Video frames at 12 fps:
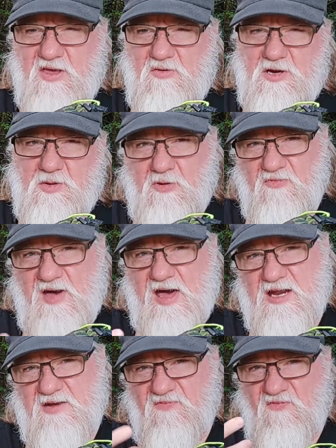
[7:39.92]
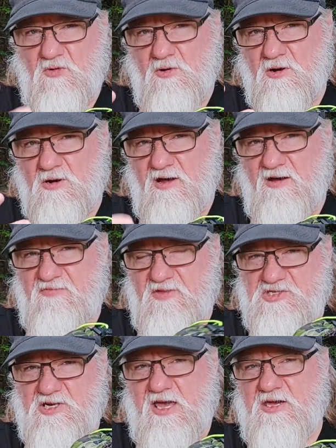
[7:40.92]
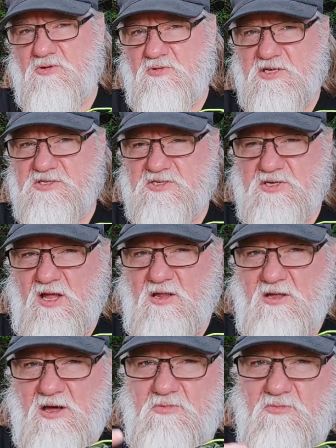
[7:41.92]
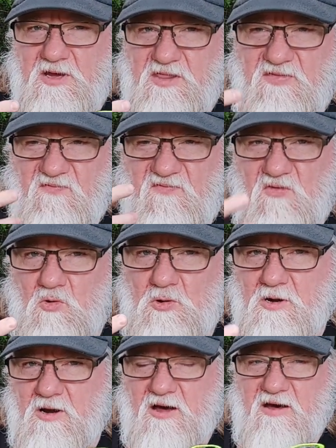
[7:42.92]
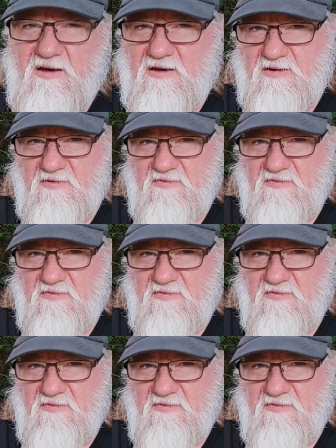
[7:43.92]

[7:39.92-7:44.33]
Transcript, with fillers: would have provided 4 of the triangle ones along with 4 of